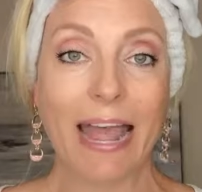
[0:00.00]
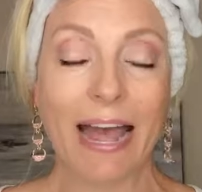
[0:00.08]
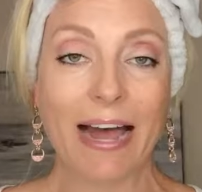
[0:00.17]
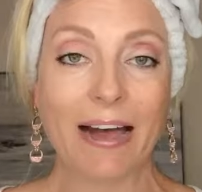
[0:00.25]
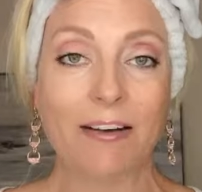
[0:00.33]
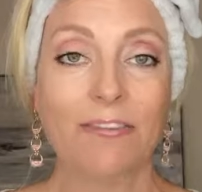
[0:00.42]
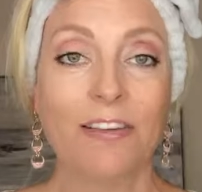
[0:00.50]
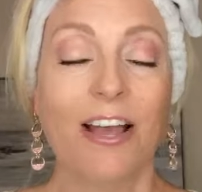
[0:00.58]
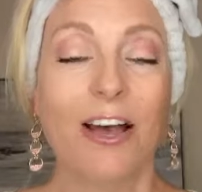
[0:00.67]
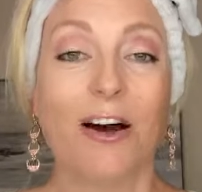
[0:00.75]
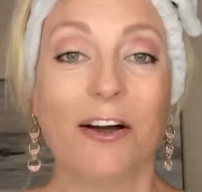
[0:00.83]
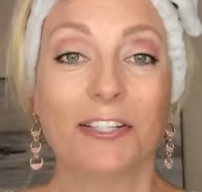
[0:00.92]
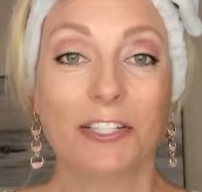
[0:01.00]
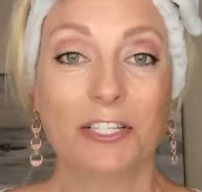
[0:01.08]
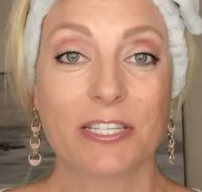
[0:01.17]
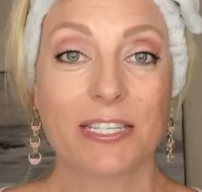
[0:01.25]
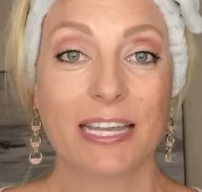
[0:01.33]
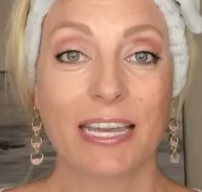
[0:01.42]
have on your
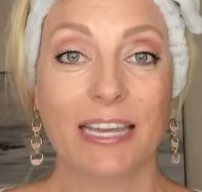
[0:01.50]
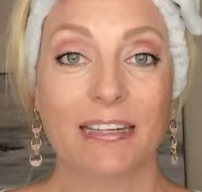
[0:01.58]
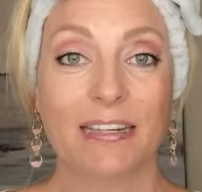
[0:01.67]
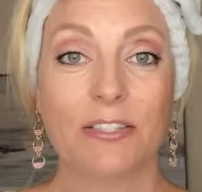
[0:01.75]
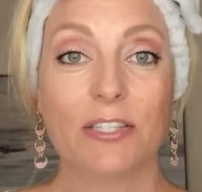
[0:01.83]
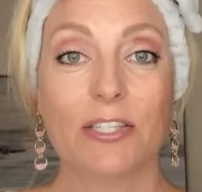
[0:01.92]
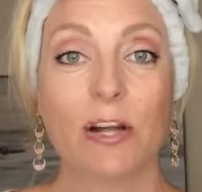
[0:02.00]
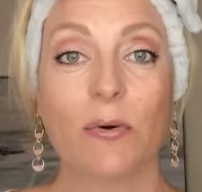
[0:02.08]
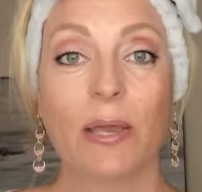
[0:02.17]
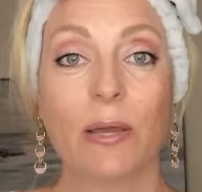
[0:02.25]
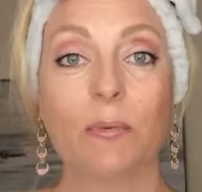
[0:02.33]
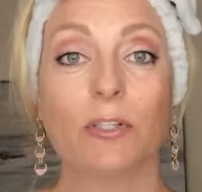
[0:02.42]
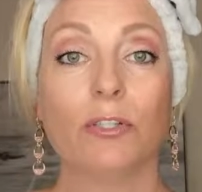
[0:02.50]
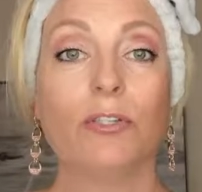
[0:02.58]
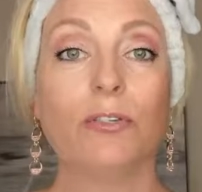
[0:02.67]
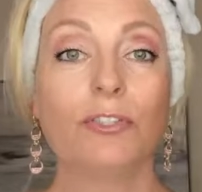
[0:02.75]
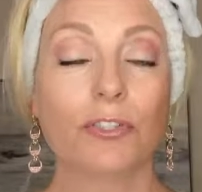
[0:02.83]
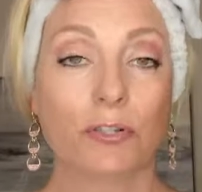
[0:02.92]
skin. So it will
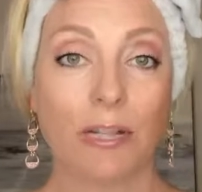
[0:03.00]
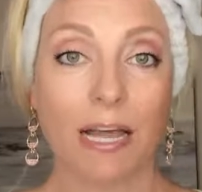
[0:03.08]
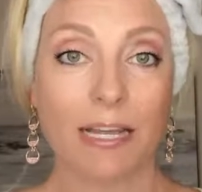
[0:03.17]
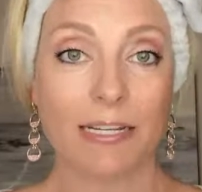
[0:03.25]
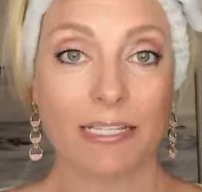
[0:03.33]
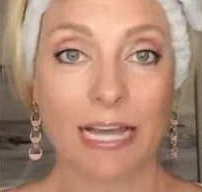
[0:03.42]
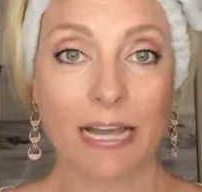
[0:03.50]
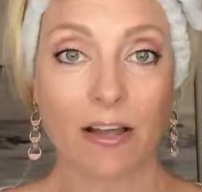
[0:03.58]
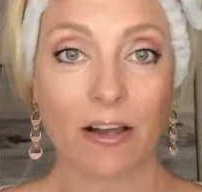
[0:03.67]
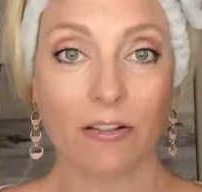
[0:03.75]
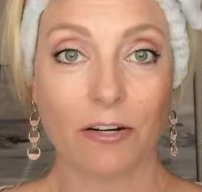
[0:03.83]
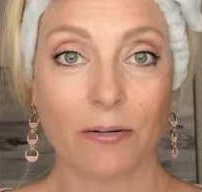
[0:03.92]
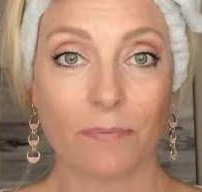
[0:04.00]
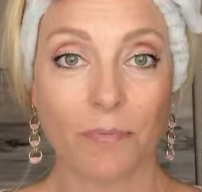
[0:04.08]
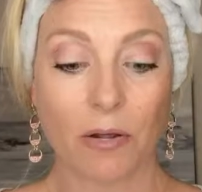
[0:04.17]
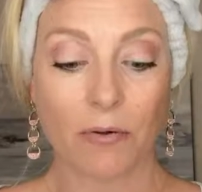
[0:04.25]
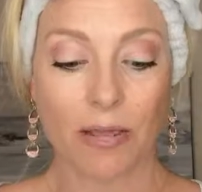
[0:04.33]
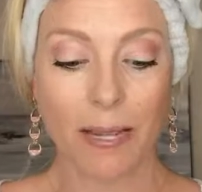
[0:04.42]
neutralize that color,
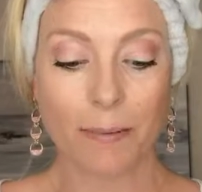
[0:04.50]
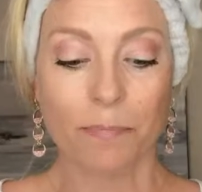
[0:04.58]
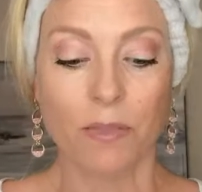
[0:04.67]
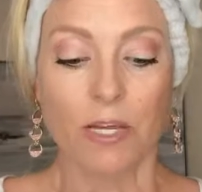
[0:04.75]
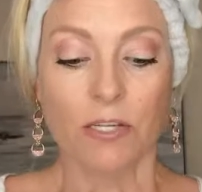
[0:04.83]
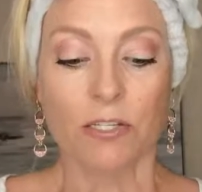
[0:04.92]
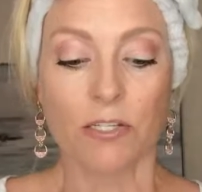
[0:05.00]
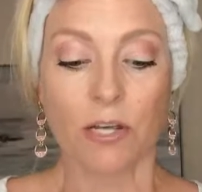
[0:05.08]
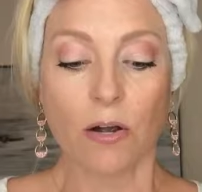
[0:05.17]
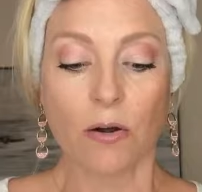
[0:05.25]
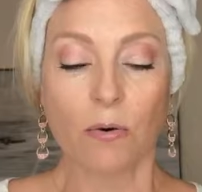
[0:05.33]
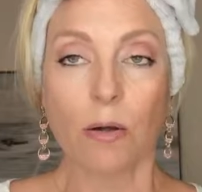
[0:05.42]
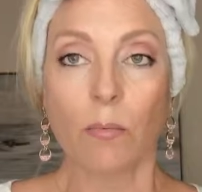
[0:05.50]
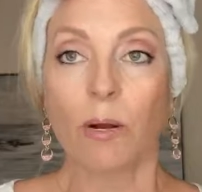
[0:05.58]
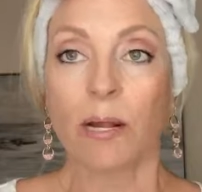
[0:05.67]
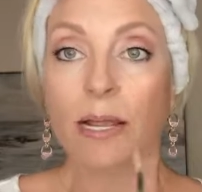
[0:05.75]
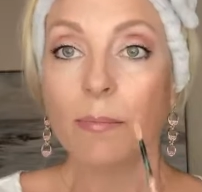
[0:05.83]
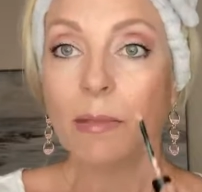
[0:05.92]
okay? So
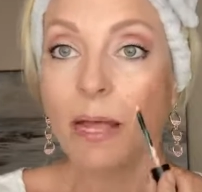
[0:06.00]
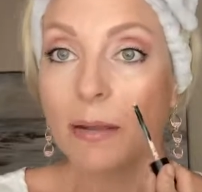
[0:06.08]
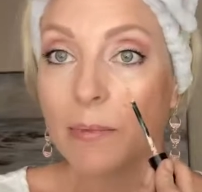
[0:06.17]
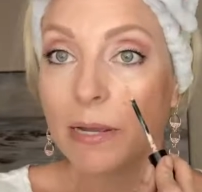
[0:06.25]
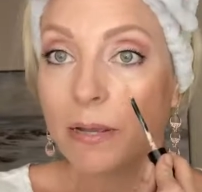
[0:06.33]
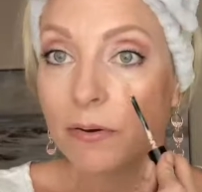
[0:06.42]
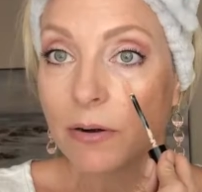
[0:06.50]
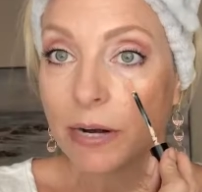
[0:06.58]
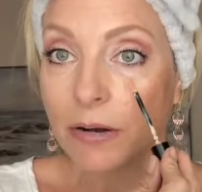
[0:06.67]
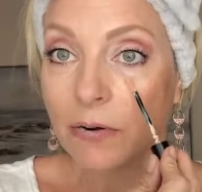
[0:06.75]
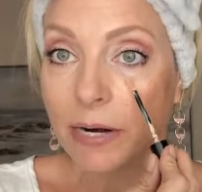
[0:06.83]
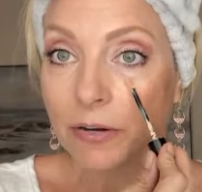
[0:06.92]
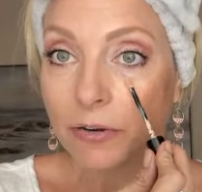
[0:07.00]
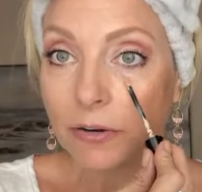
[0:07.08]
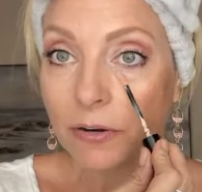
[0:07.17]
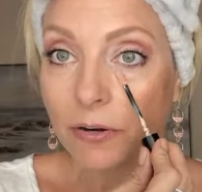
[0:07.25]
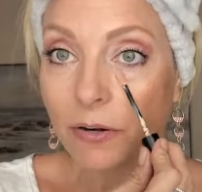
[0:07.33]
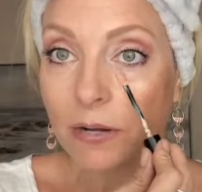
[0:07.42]
when I apply my under eye
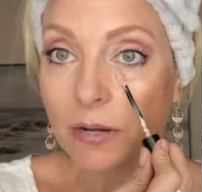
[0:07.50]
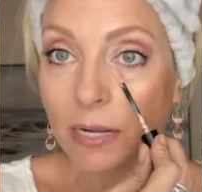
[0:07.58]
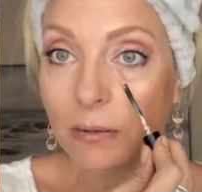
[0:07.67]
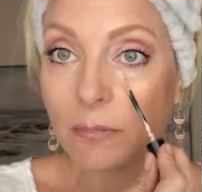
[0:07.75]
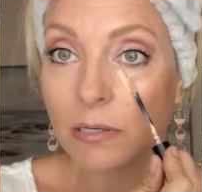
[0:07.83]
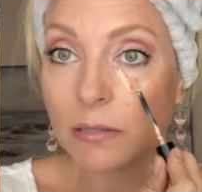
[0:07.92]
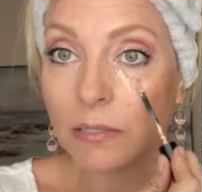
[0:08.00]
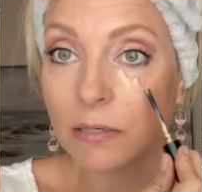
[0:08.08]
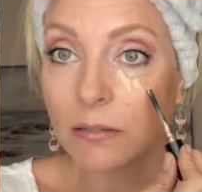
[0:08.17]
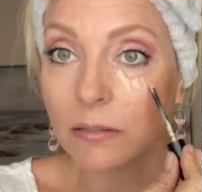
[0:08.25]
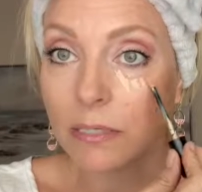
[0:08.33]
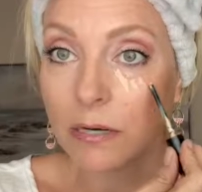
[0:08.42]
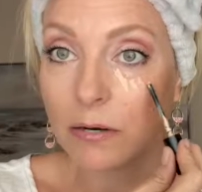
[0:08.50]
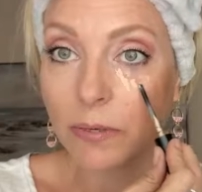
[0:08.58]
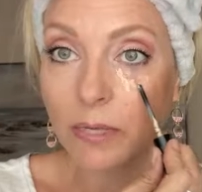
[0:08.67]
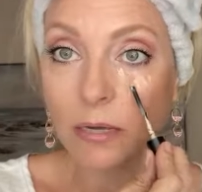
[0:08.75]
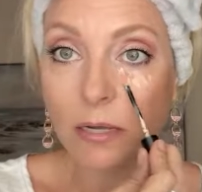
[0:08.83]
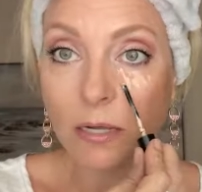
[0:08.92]
corrector, I'm literally
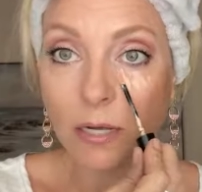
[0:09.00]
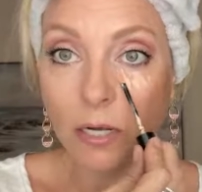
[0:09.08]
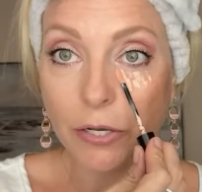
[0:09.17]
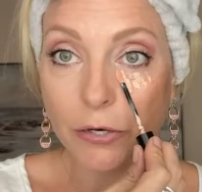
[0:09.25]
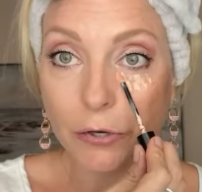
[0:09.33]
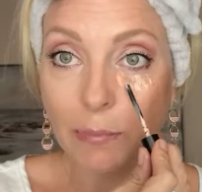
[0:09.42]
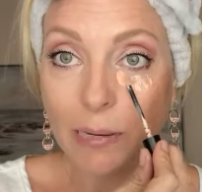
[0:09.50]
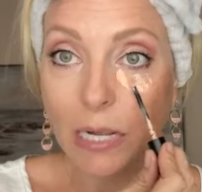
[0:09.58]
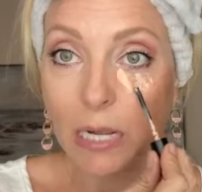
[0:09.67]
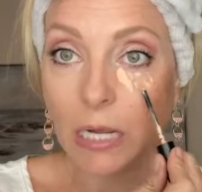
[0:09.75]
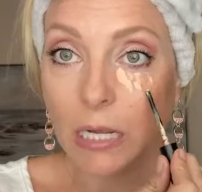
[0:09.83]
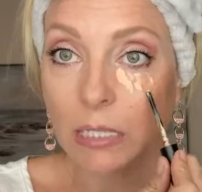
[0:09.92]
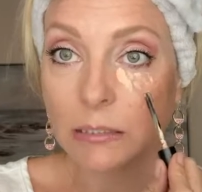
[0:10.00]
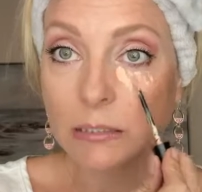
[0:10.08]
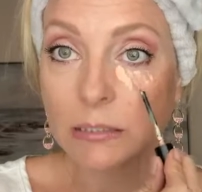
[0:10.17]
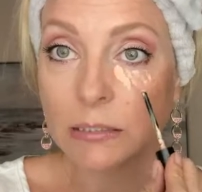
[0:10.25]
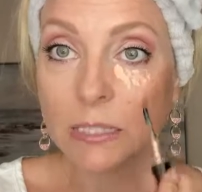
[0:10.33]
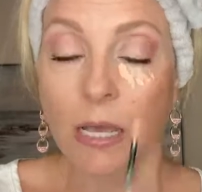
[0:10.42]
going under my eyes.